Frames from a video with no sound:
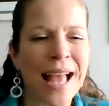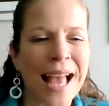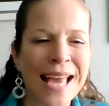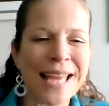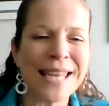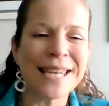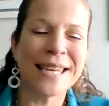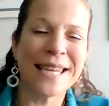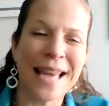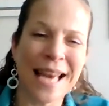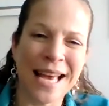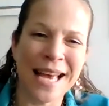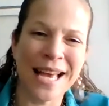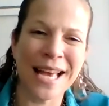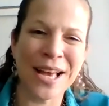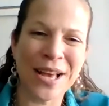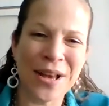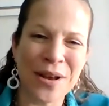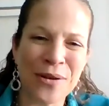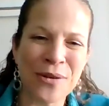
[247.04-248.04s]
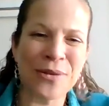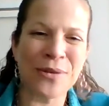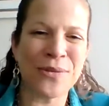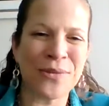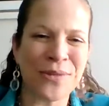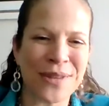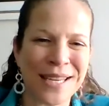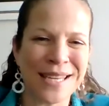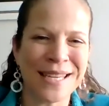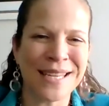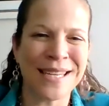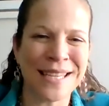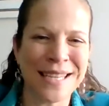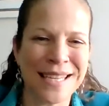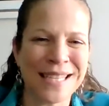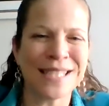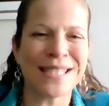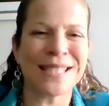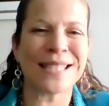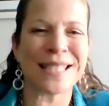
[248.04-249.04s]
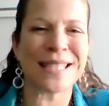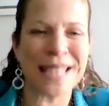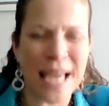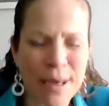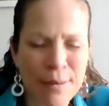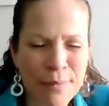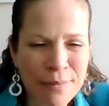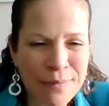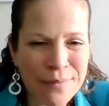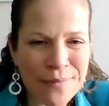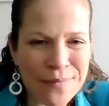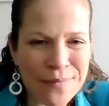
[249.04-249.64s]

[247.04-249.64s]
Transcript: And now we stop.